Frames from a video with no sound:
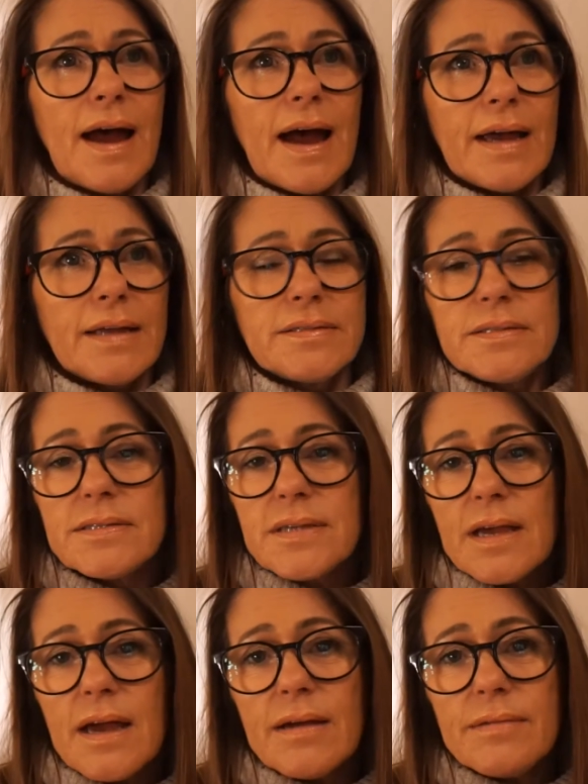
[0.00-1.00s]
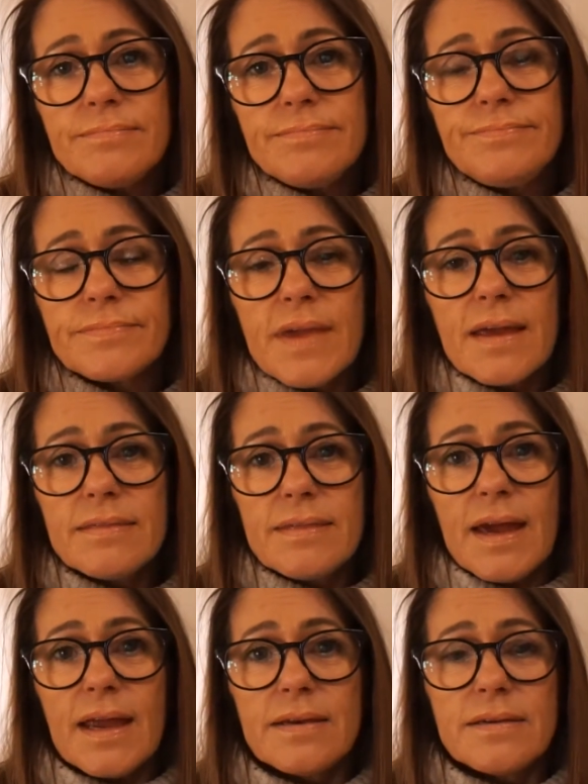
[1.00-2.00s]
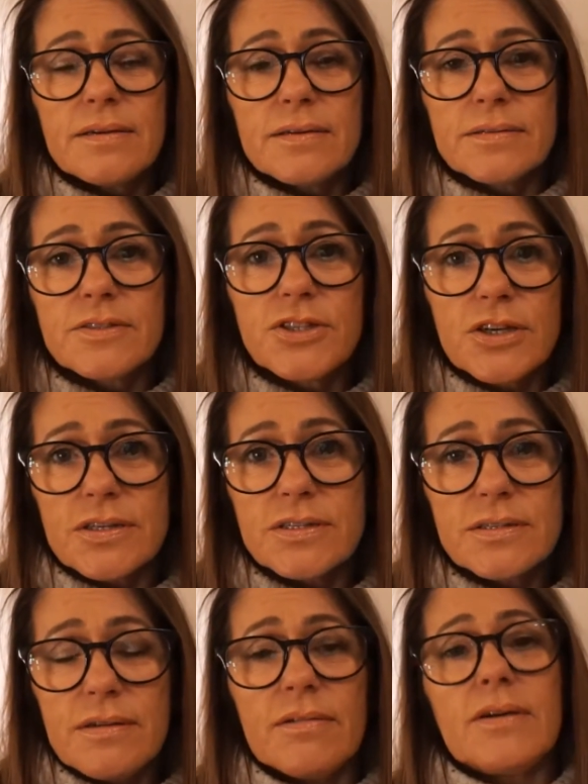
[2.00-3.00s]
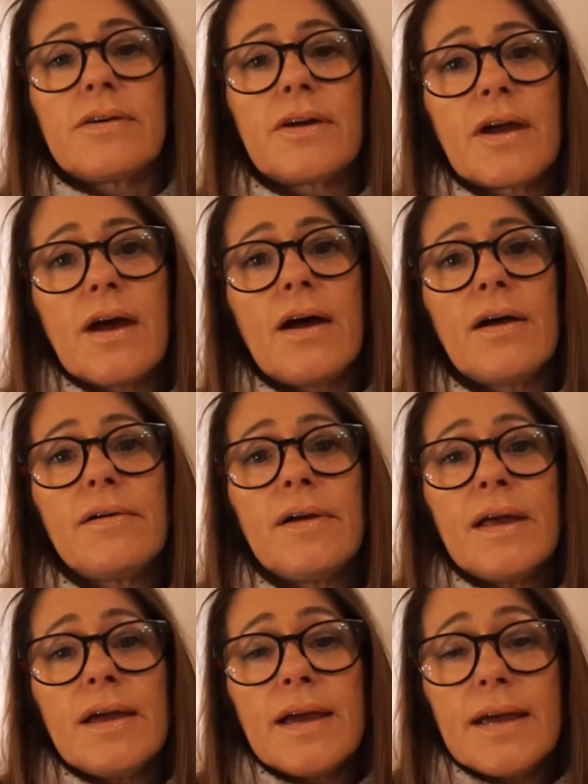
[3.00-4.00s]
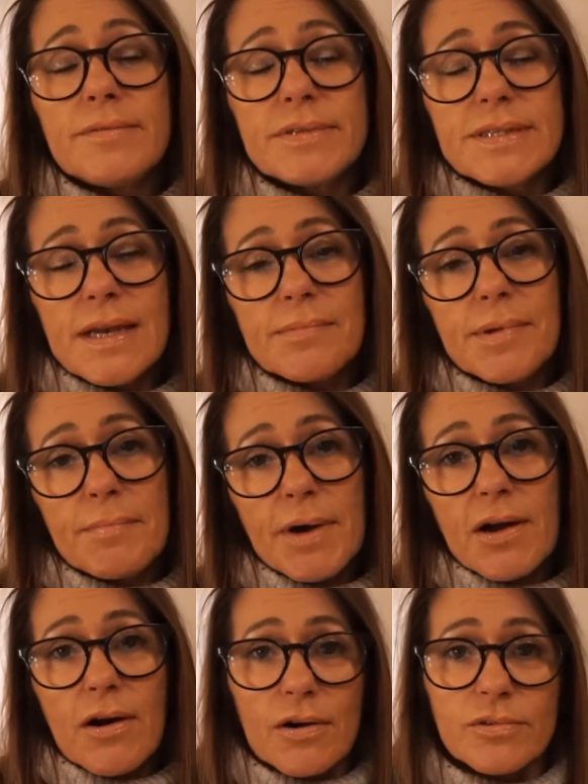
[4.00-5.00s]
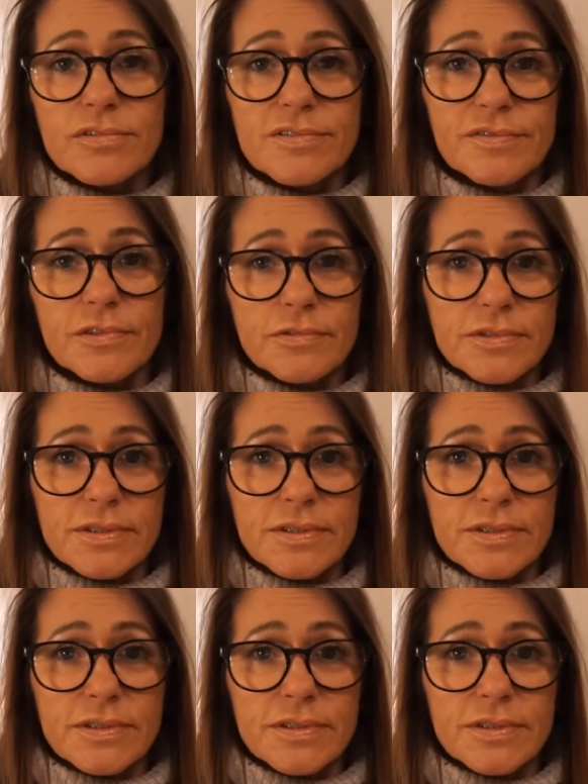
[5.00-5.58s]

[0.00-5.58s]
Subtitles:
And then just not long ago, it was telling me my card was full.